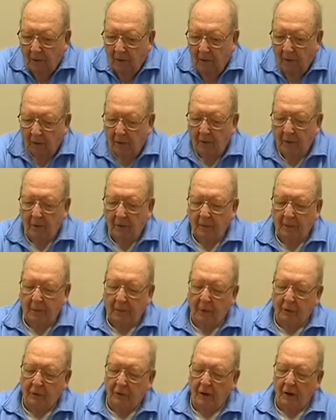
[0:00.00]

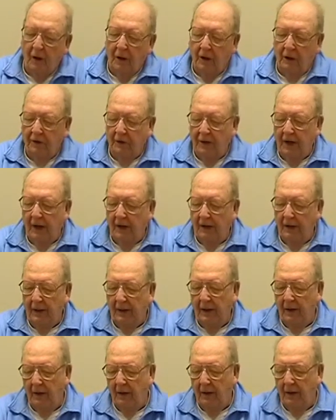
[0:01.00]
Pusan is down
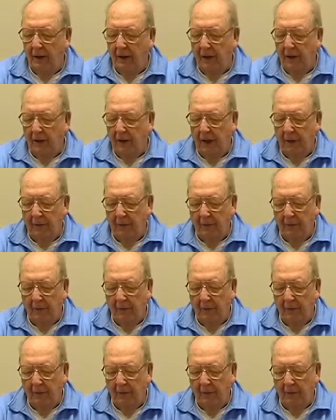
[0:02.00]
here on the tip, and